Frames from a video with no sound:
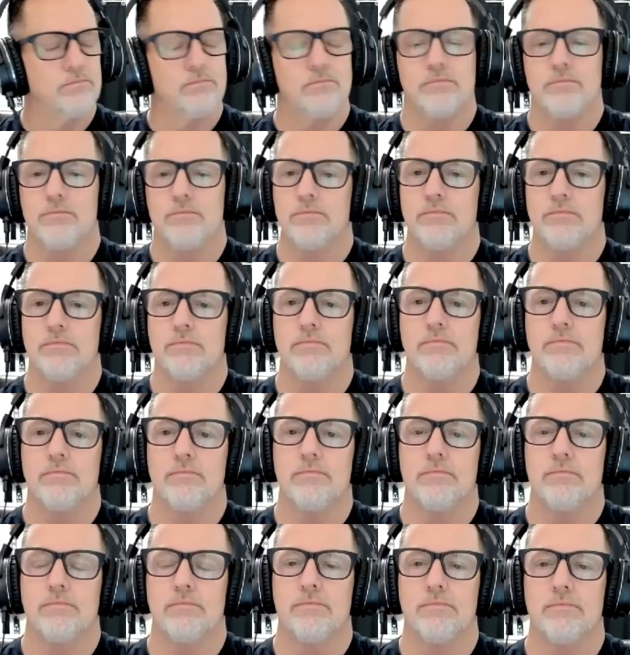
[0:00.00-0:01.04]

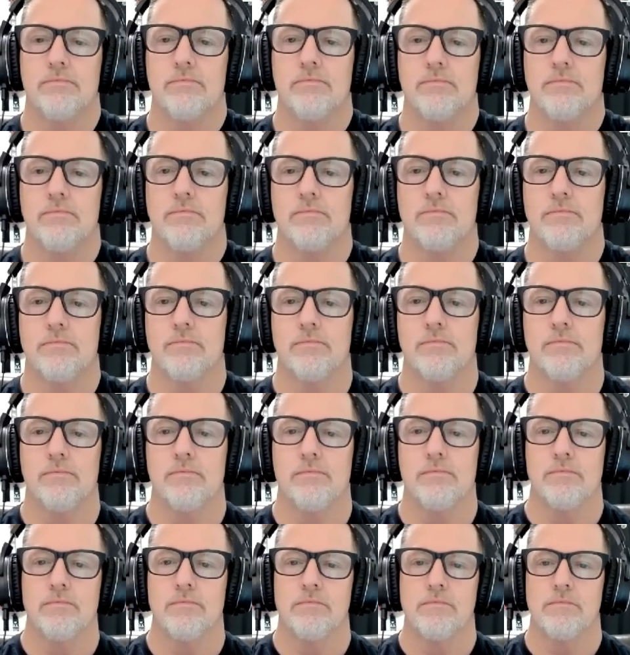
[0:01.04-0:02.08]

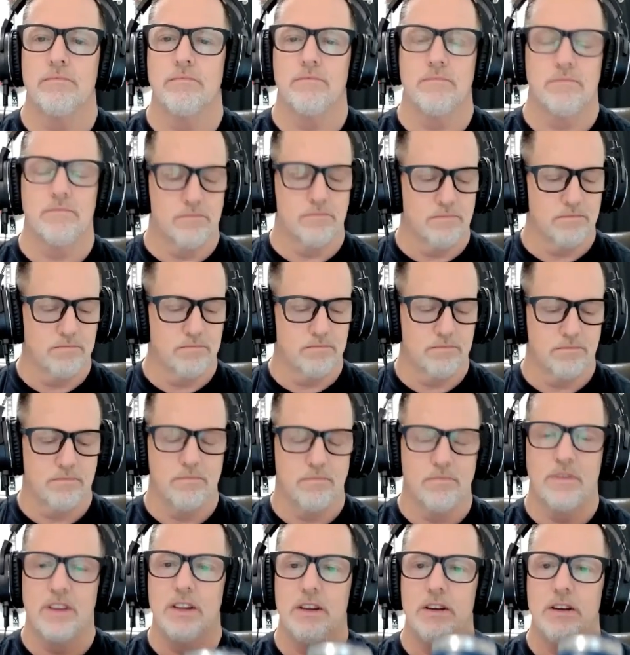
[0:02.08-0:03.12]

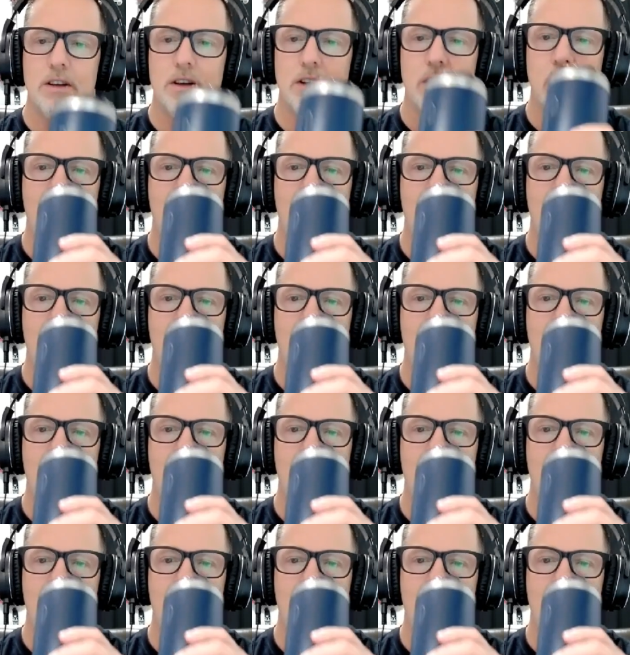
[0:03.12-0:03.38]
(not speaking)